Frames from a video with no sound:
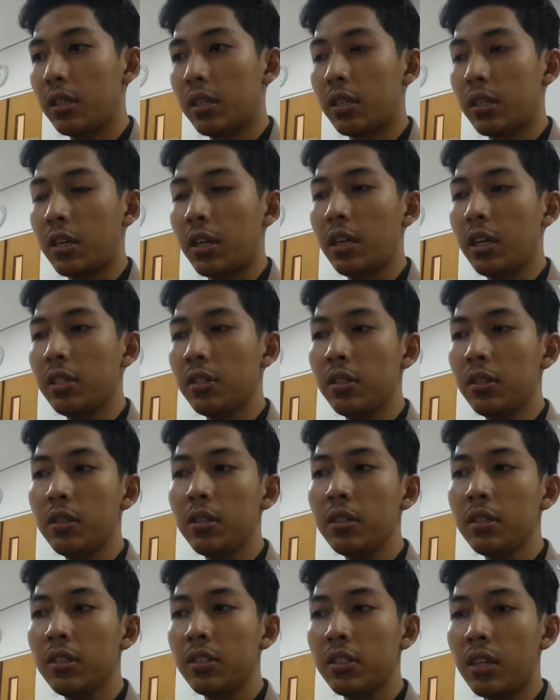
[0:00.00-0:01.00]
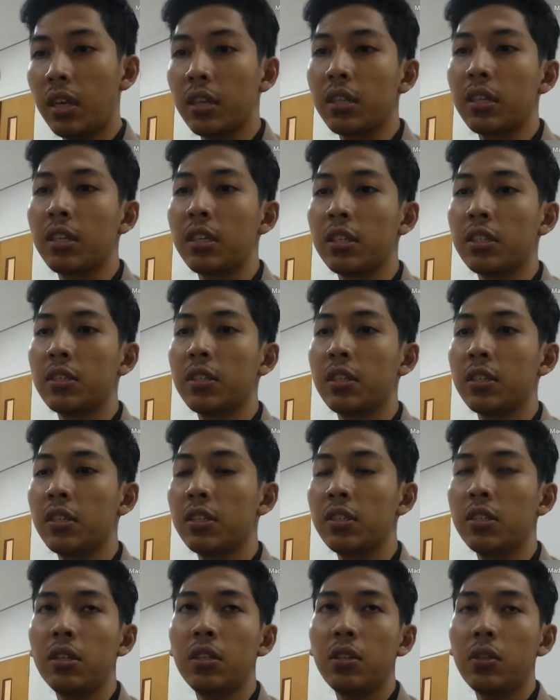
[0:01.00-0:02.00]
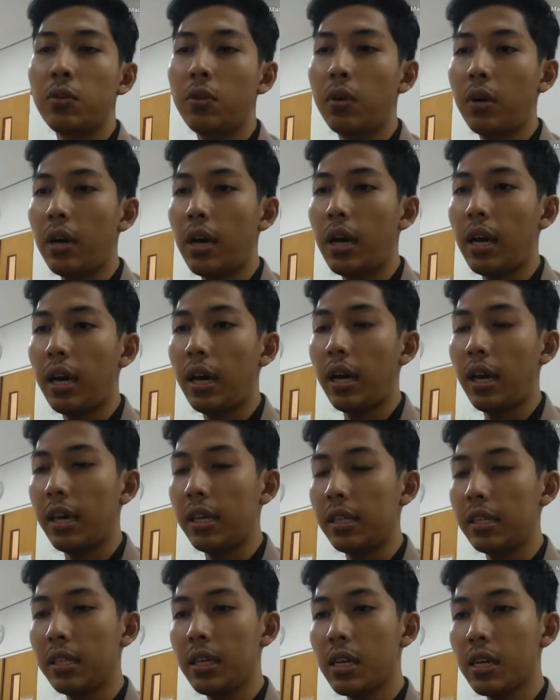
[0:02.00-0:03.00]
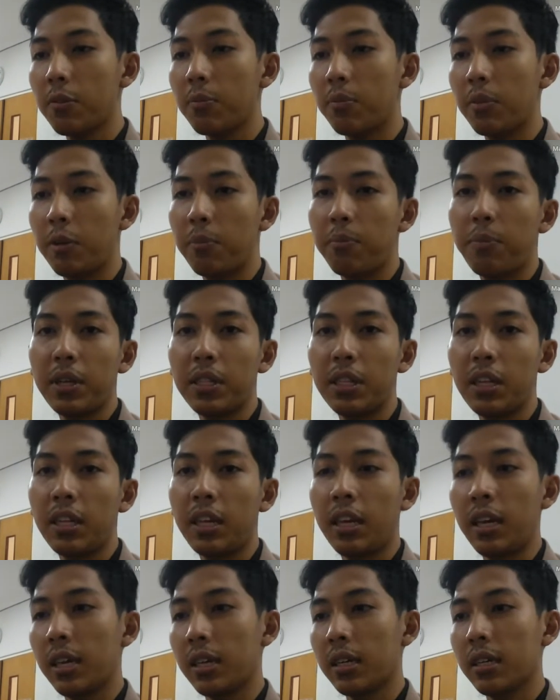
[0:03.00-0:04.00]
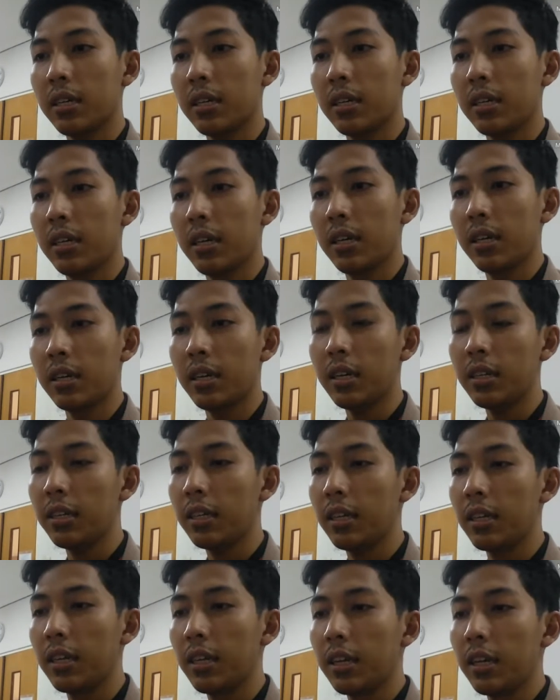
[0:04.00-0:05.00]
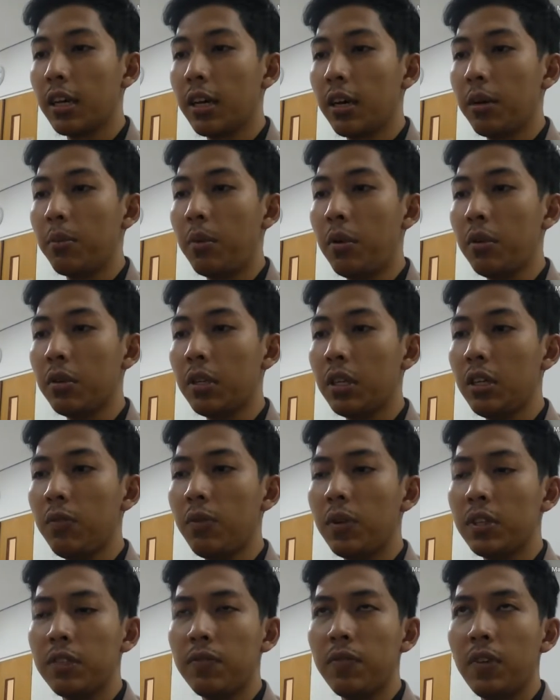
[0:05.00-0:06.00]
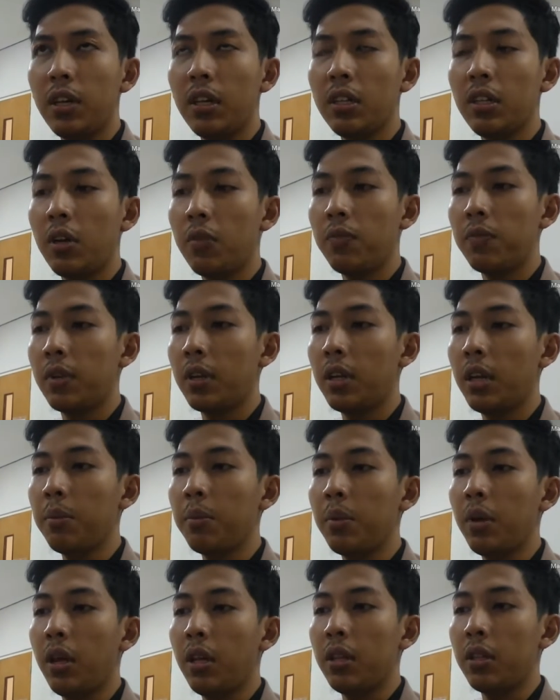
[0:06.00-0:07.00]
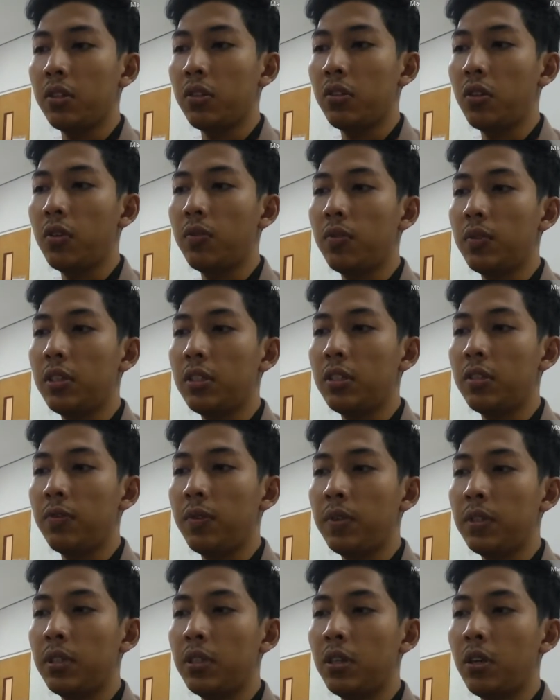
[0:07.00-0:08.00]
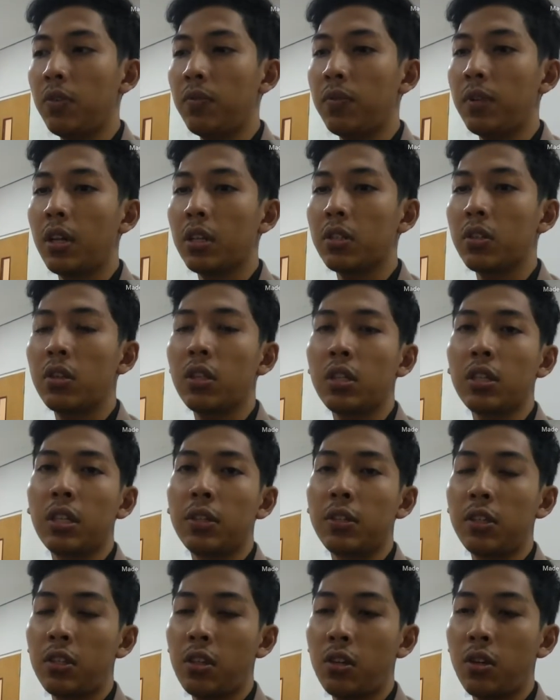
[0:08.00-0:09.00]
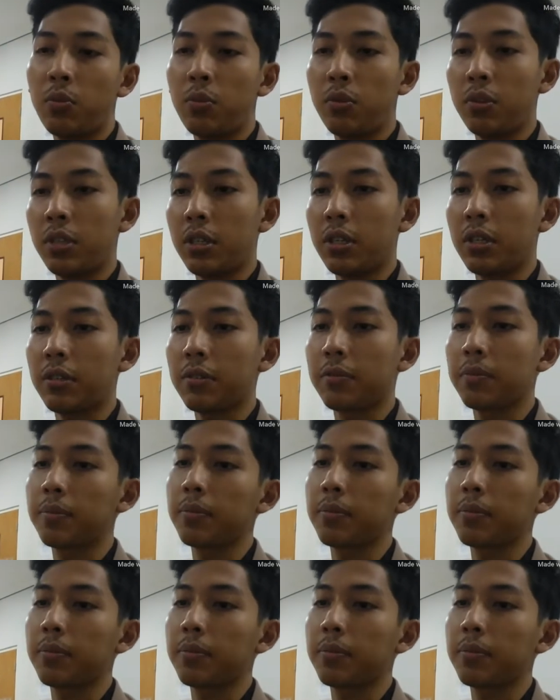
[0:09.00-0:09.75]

Earl Lesson signed his decision to ENIAC by patent hacker. Mowgli was invalid of the name Atasnov as inventor of electronic digital computer.